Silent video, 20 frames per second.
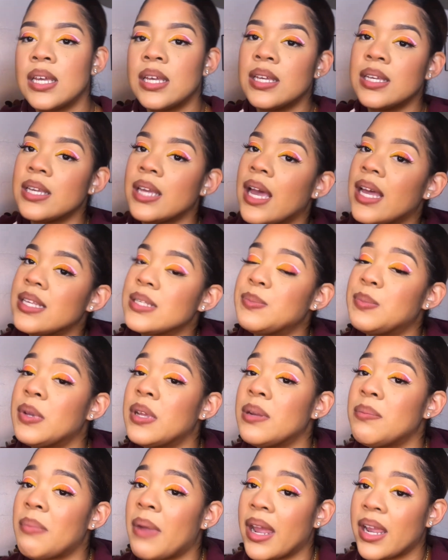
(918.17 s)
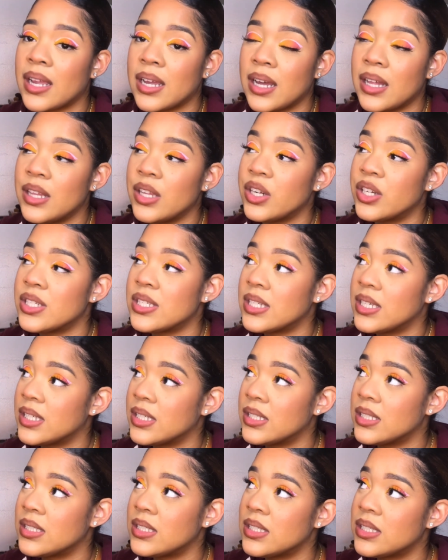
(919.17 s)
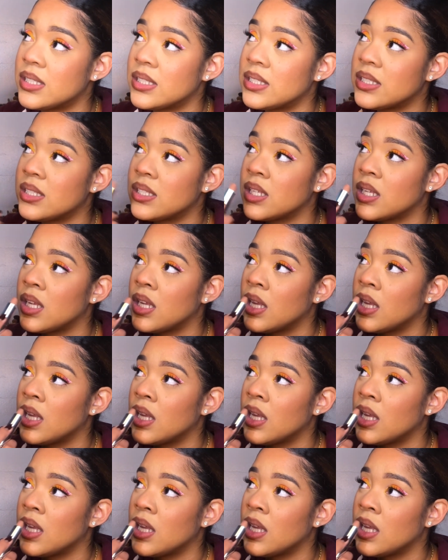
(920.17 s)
It has been my color since